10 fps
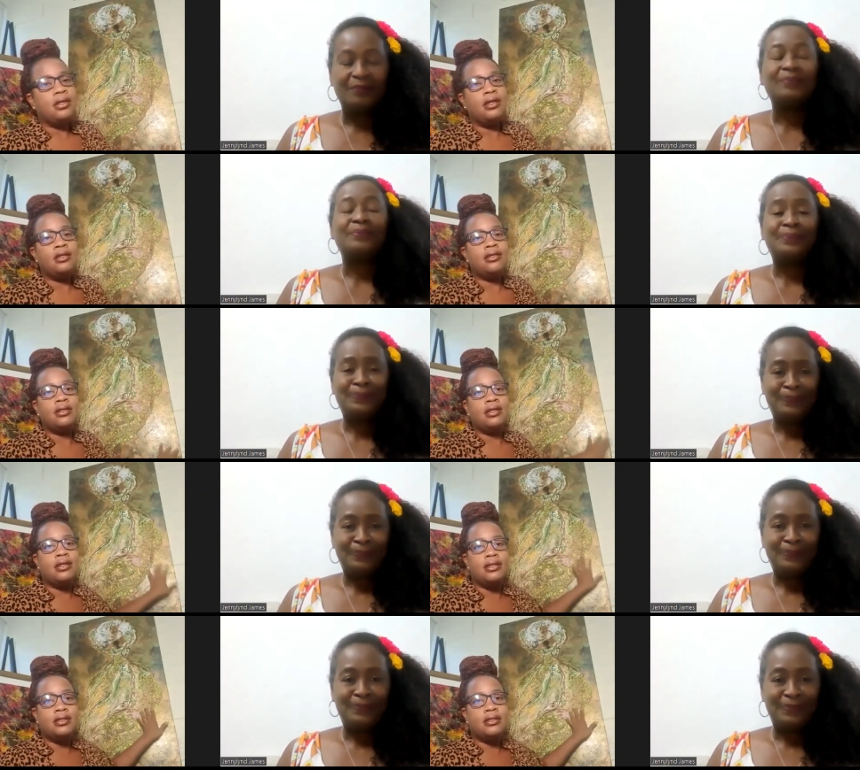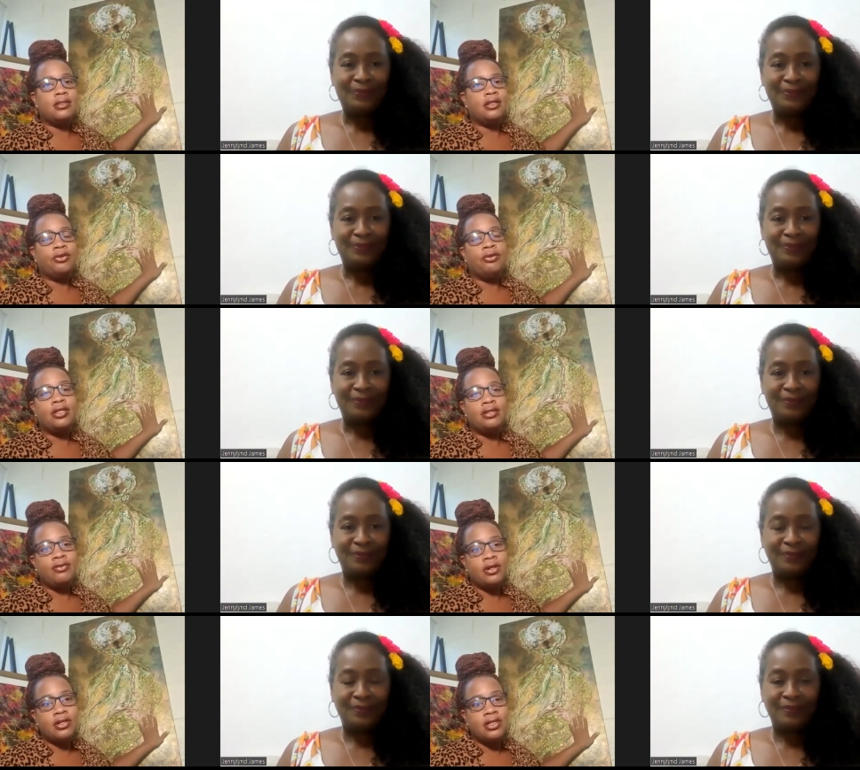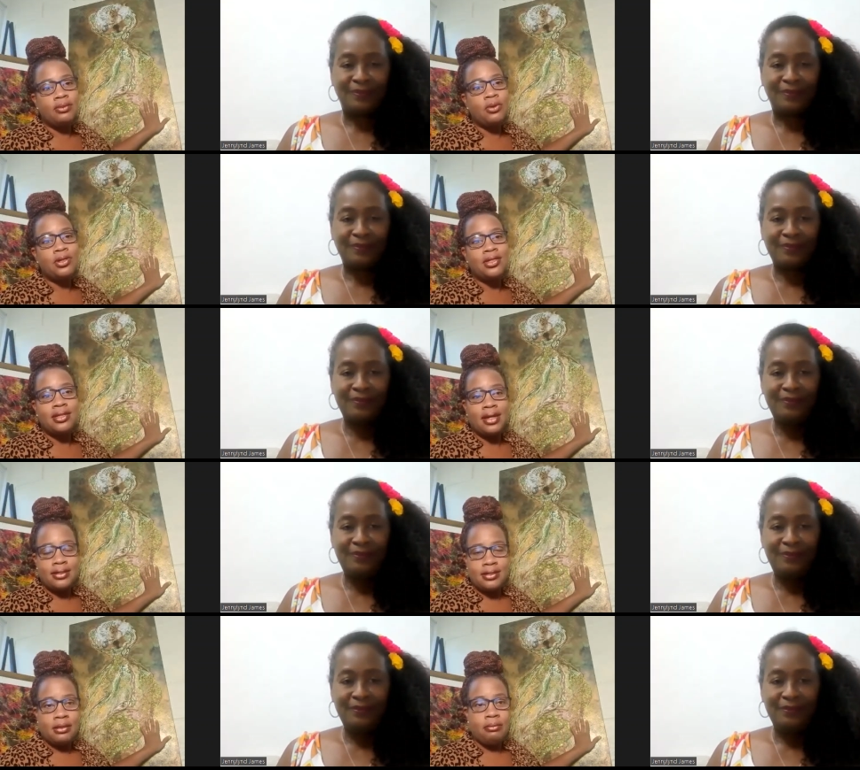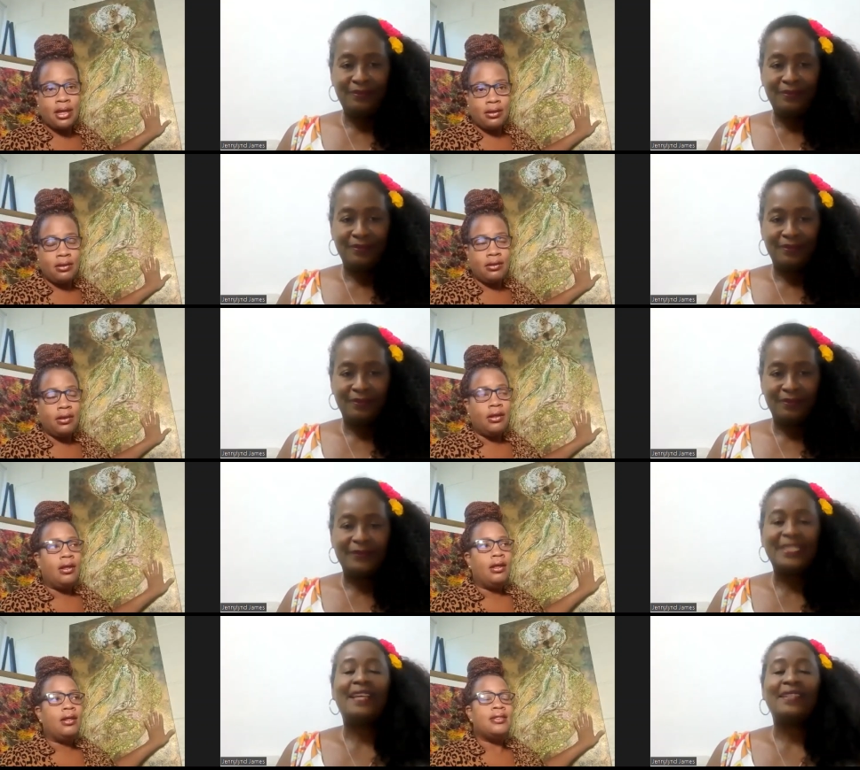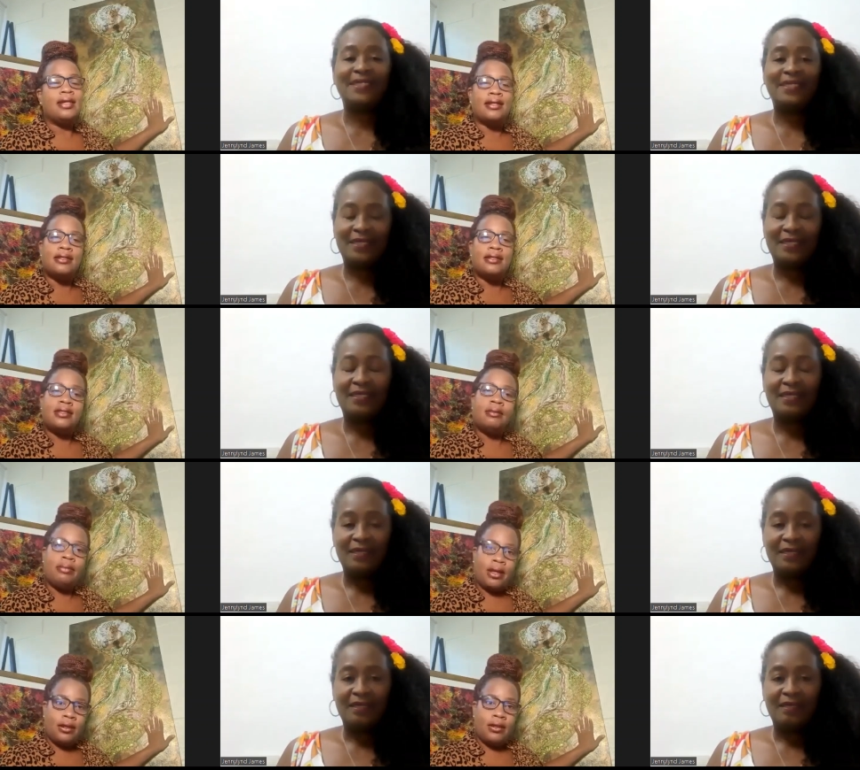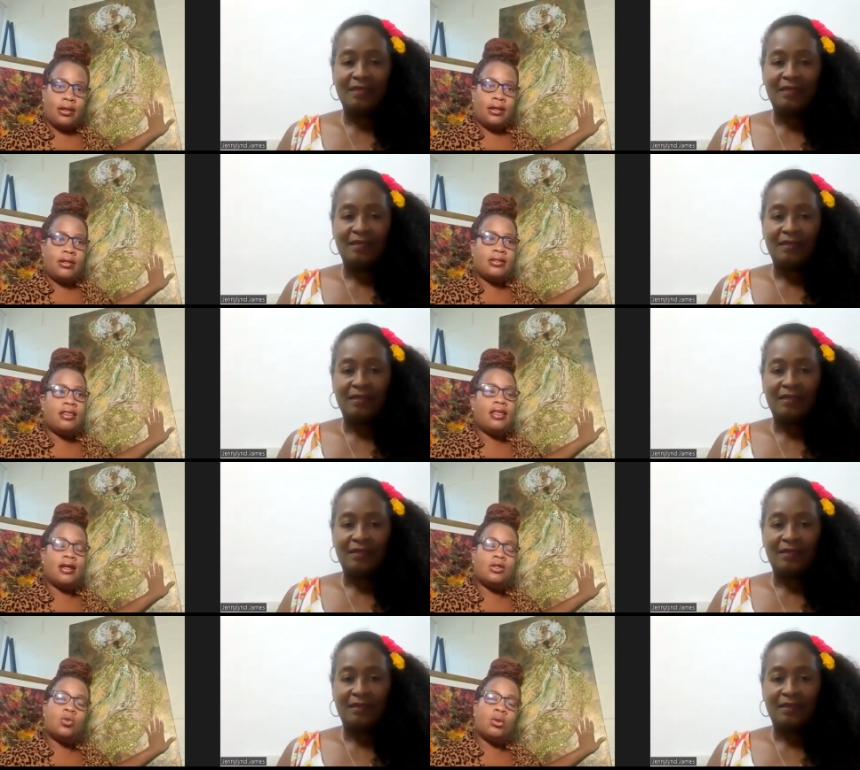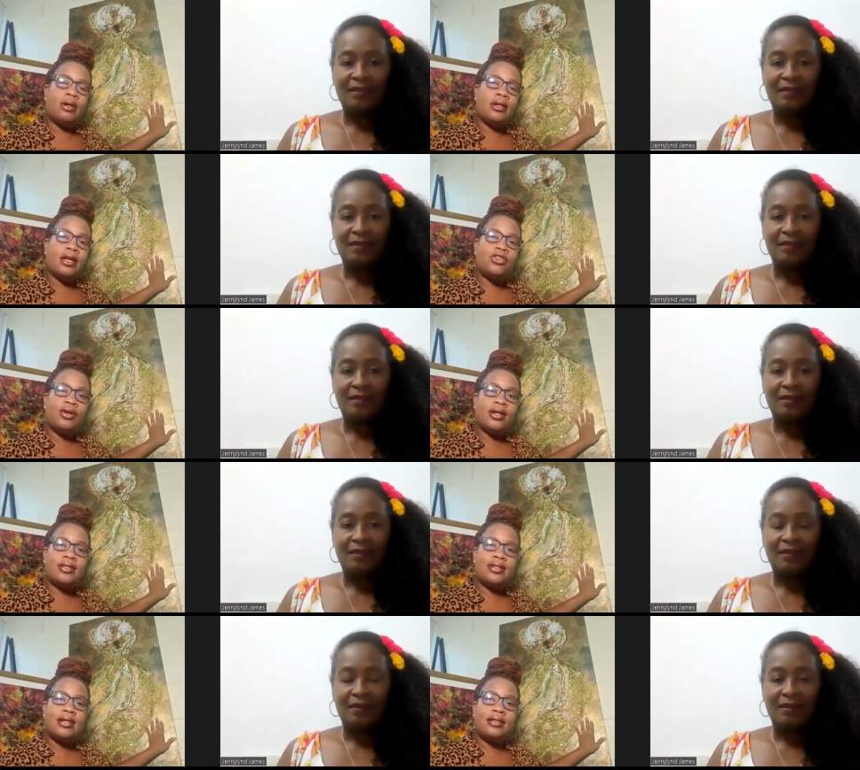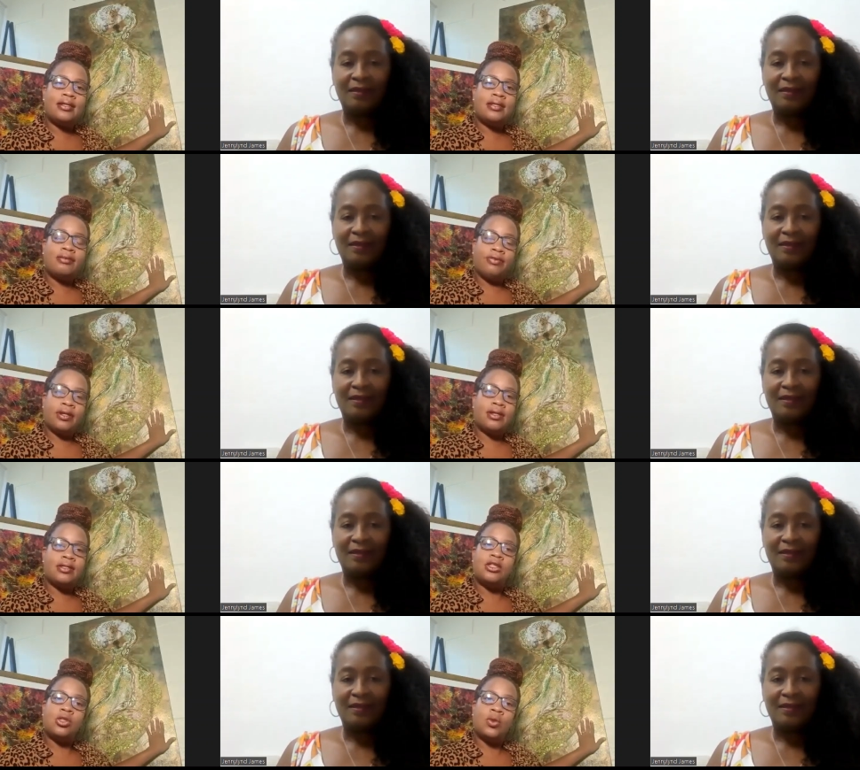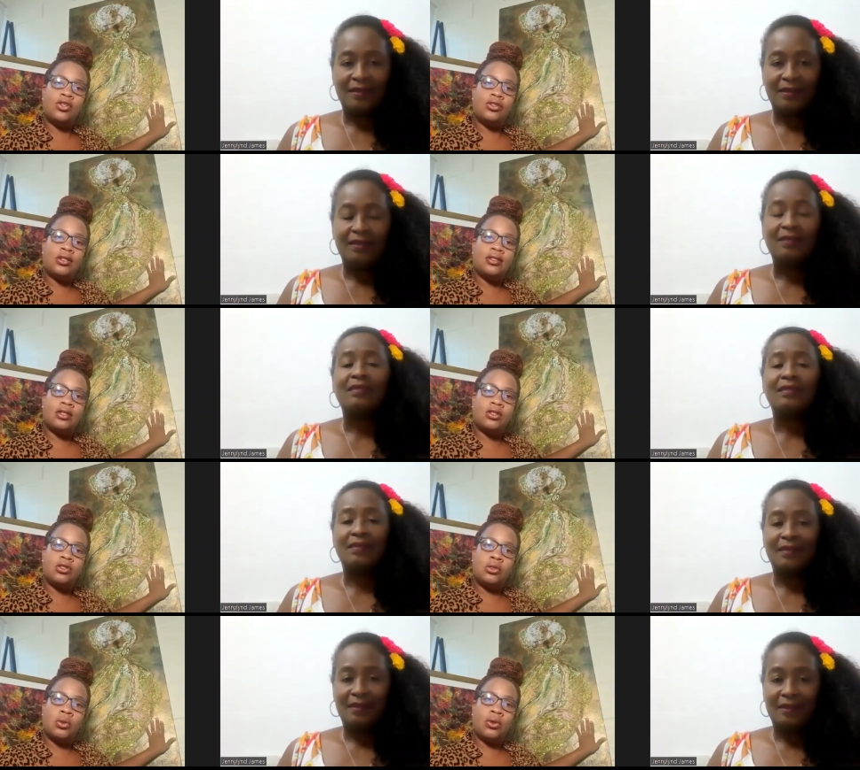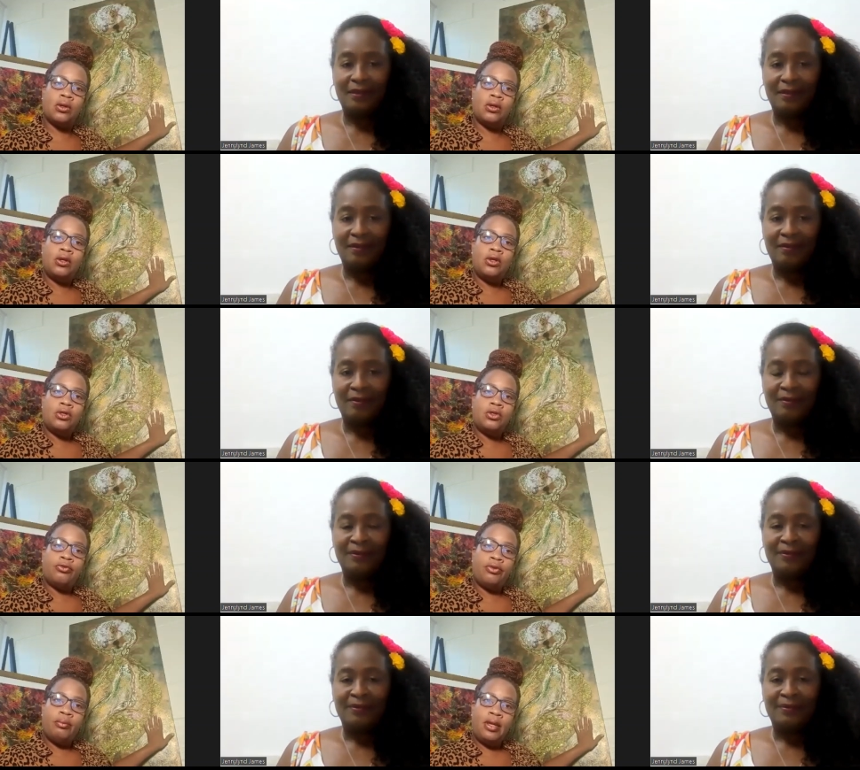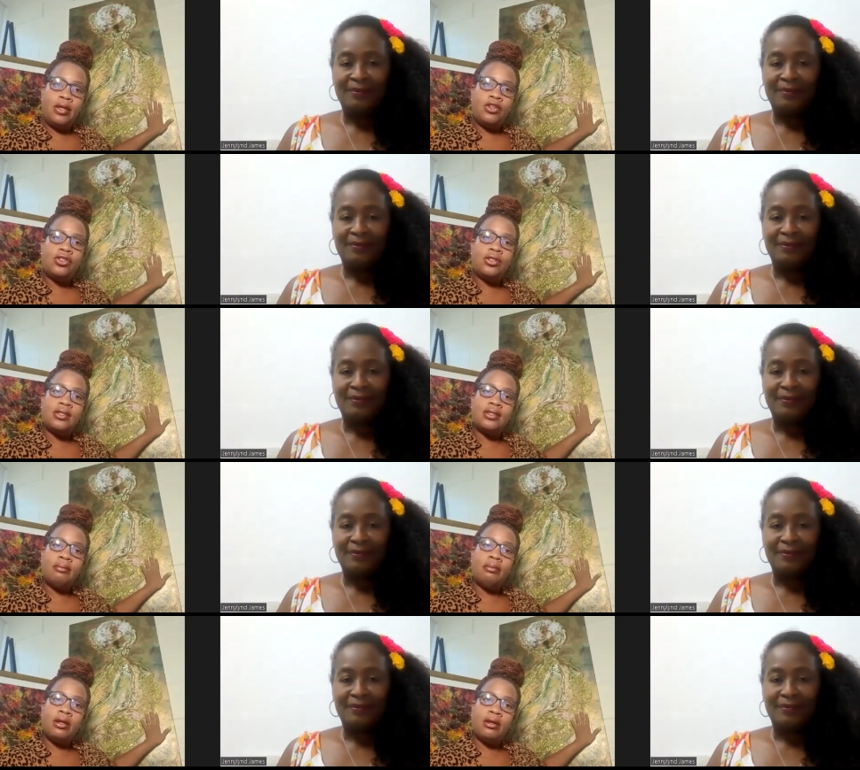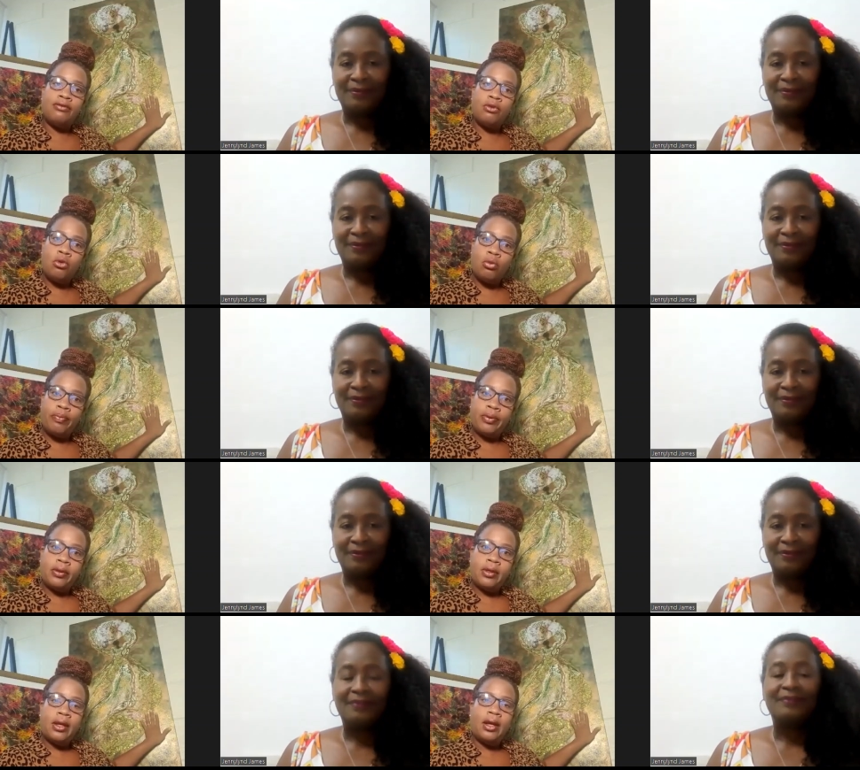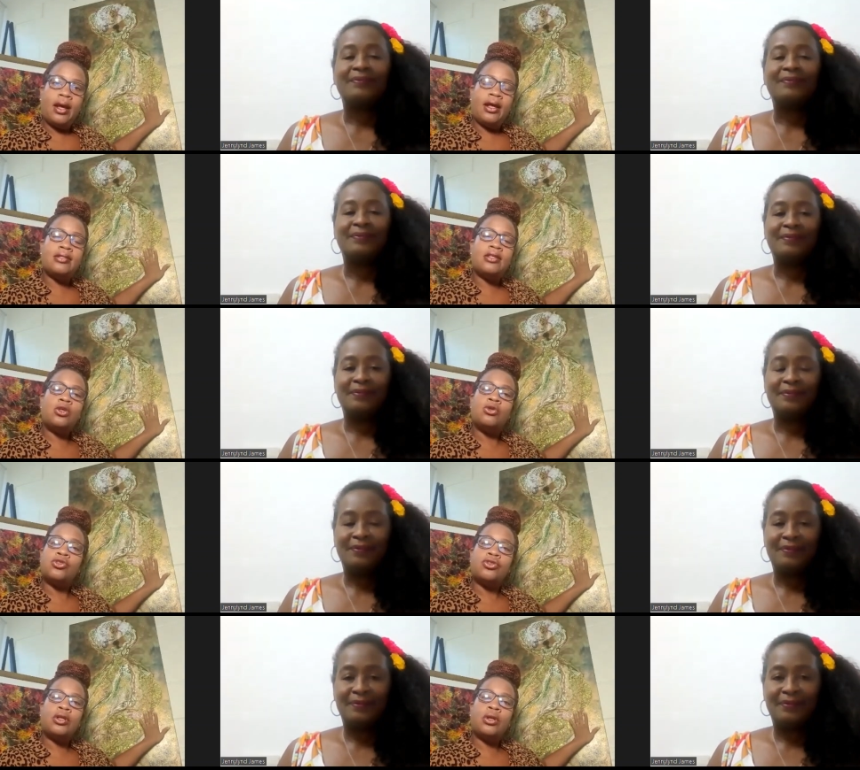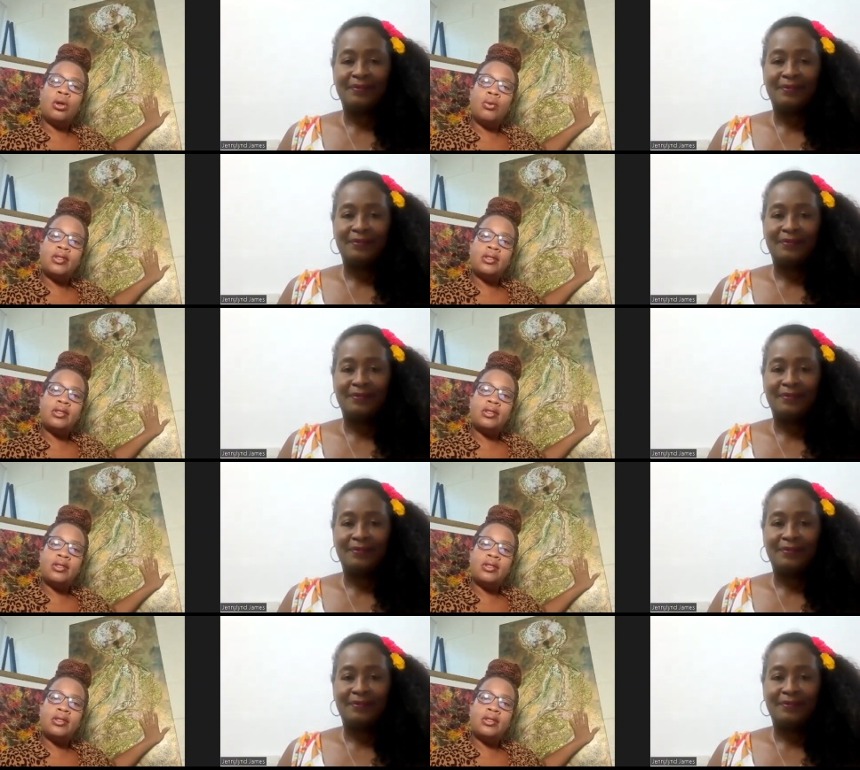Speaker 1: It is the creative concept called the dancing belle. Yes. The dancing belle is that woman that transcends difficult situations and so. So for me, she's a symbol of hope. Her hands are usually always